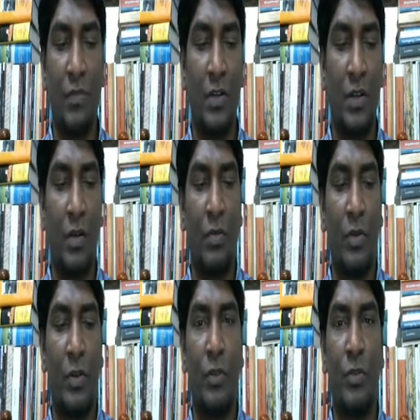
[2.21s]
we are
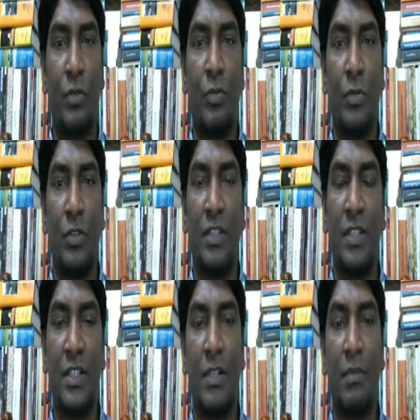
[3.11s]
going to
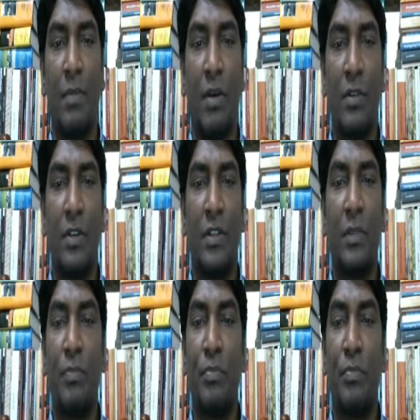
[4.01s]
discuss about the